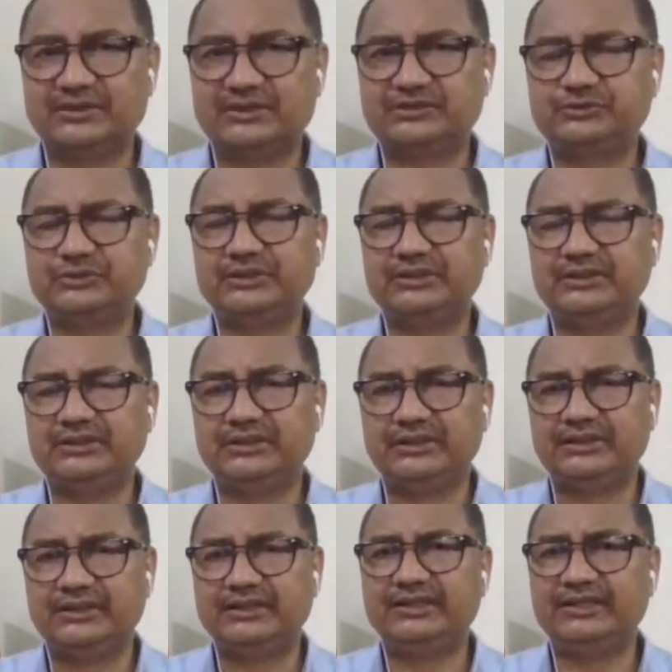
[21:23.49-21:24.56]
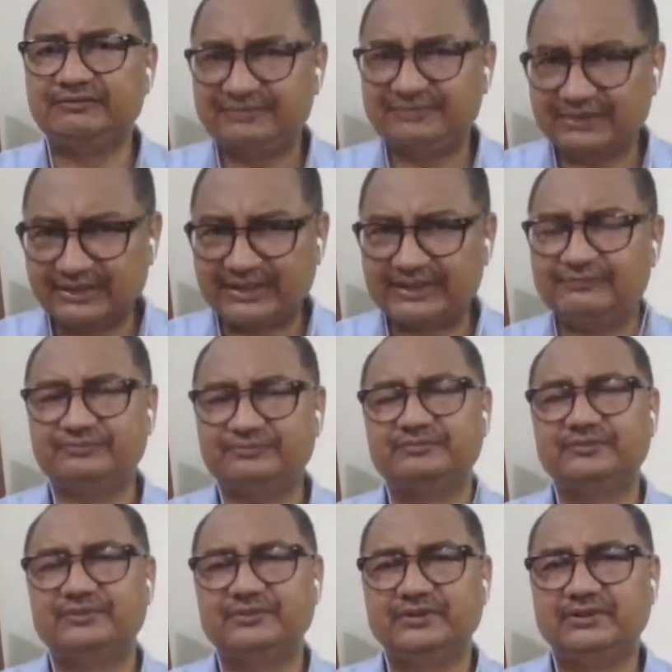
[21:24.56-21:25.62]
Actually, he lived a life
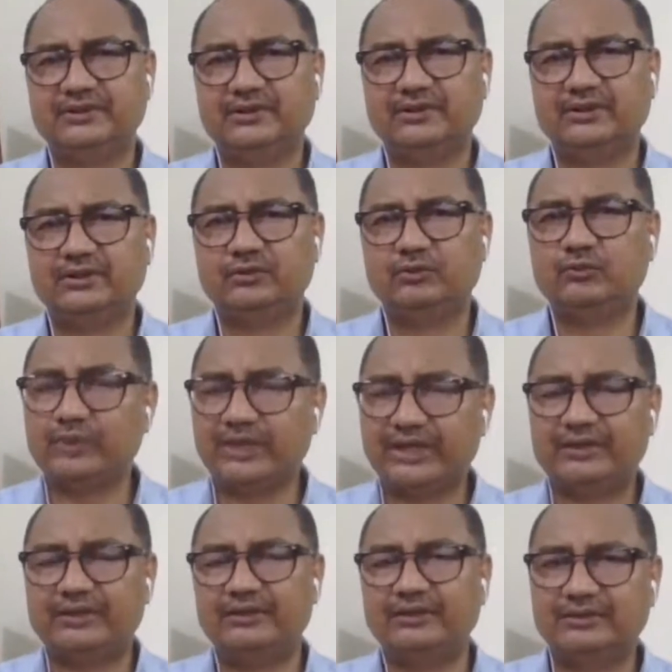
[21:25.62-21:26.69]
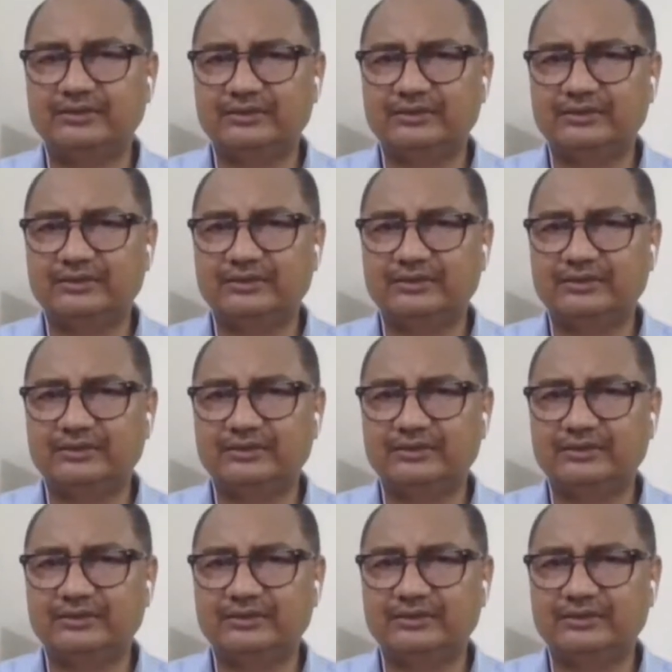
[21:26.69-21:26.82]
where